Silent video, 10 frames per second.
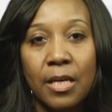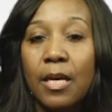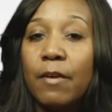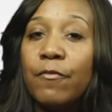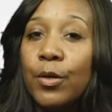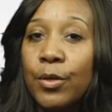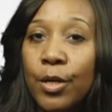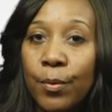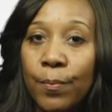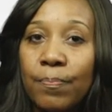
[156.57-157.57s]
If you're
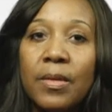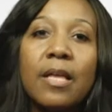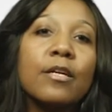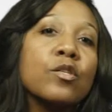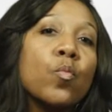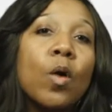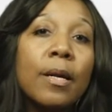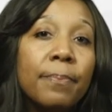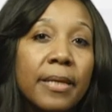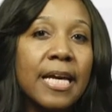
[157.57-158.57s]
new, there's
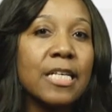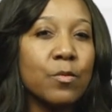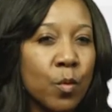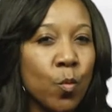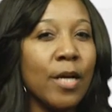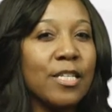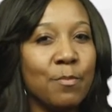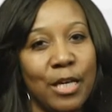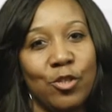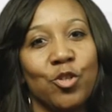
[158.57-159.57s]
one place we want to
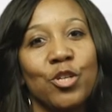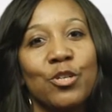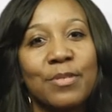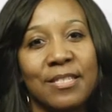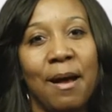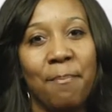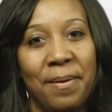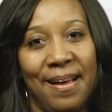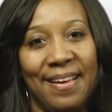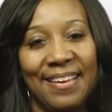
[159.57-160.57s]
make sure you stop
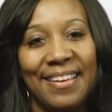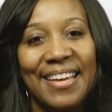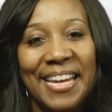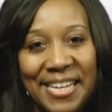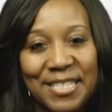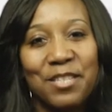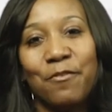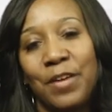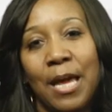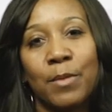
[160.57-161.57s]
by, and it's the
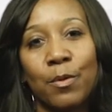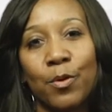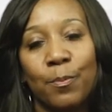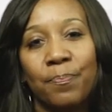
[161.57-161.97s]
family room.